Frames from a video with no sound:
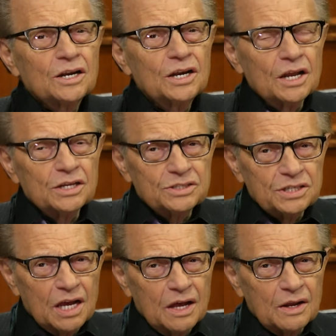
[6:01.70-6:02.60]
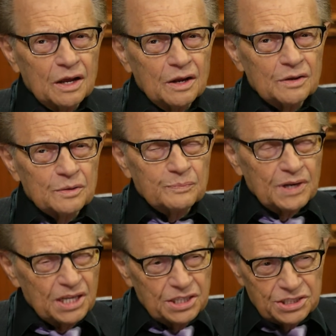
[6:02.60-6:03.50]
Does the
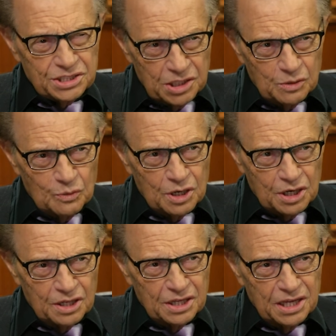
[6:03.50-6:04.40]
police still work on the